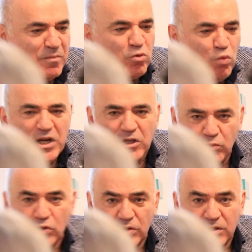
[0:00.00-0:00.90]
about winning the
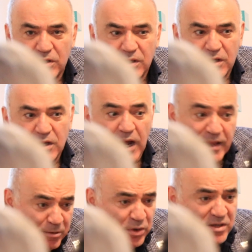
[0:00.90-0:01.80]
war. And
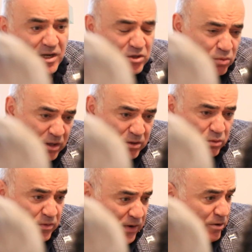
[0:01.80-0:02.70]
that brings us to
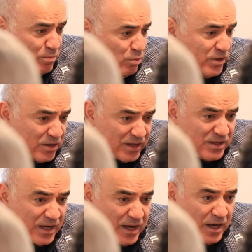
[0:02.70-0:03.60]
the final point:
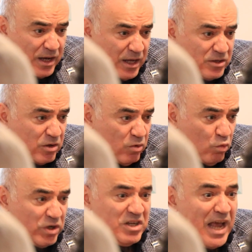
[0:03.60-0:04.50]
it's
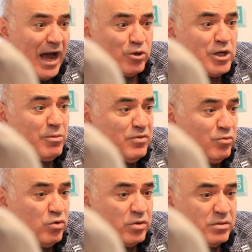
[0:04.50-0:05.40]
what is the outcome of the
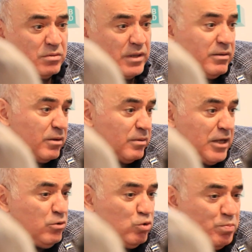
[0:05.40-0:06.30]
war? I
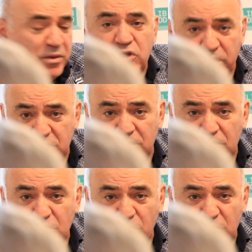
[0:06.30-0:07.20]
used to play chess,
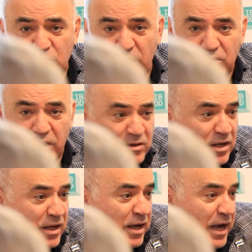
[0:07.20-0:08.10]
so that's why
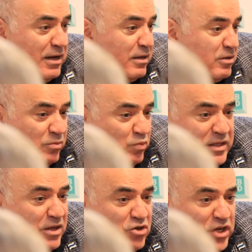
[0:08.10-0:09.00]
and it's
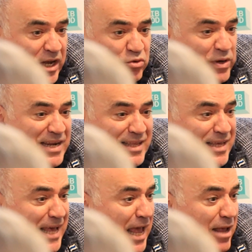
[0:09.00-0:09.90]
whether it's chess or any other
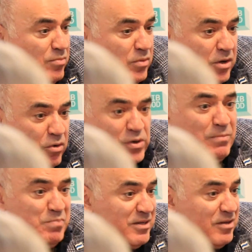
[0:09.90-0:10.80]
game or
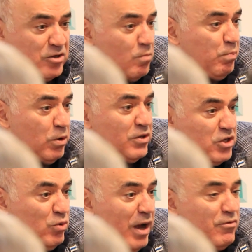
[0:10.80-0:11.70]
a business or
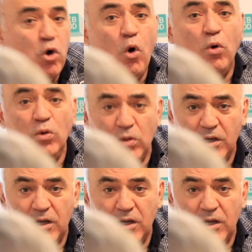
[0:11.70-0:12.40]
politics, you have a goal,